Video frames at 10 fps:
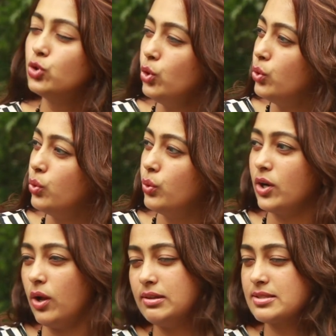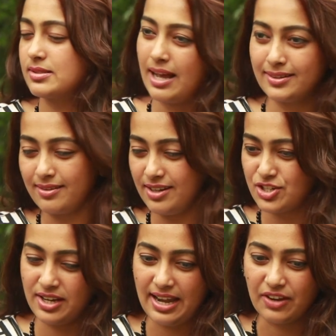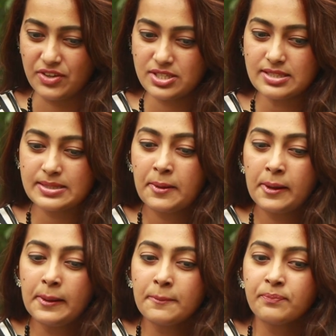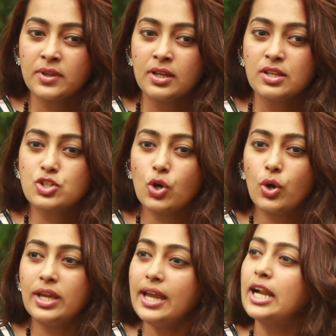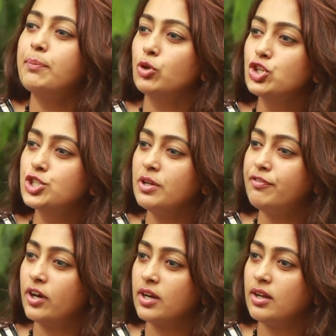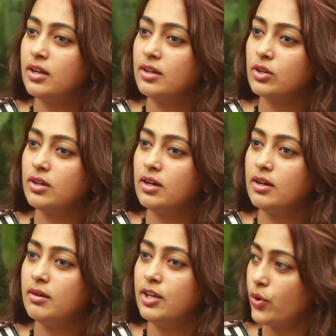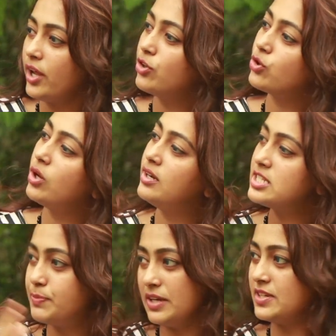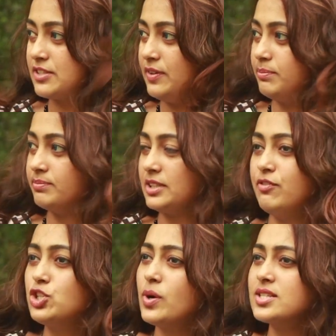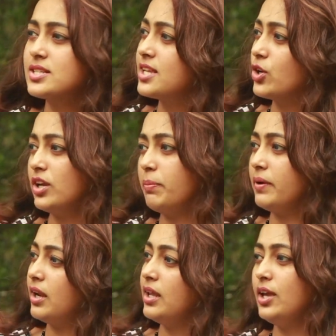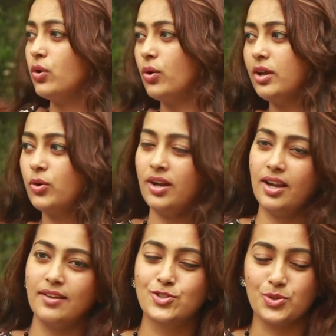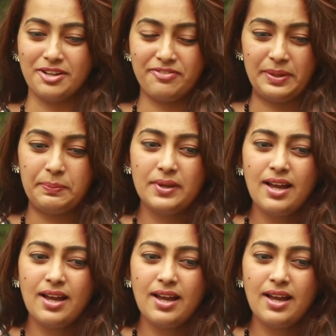Tulu, and all these other regional languages. So he had approached me for a heroine role in his previous film, okay. which was a stereotypical hero heroine love story film.